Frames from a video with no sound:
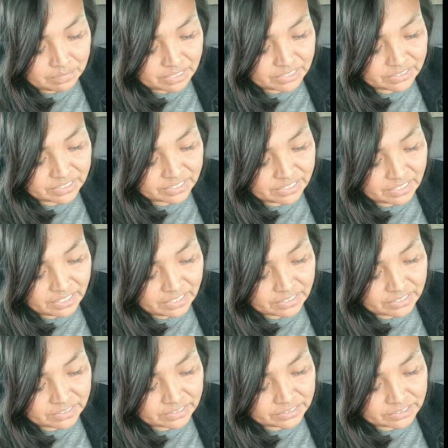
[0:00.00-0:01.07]
But you cannot
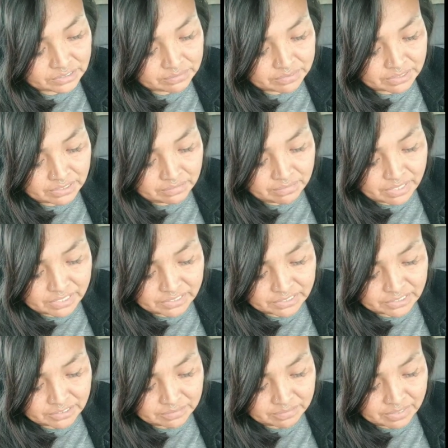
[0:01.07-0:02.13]
learn to be a
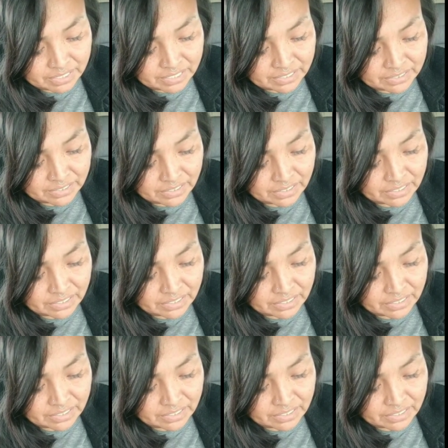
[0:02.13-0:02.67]
medicine man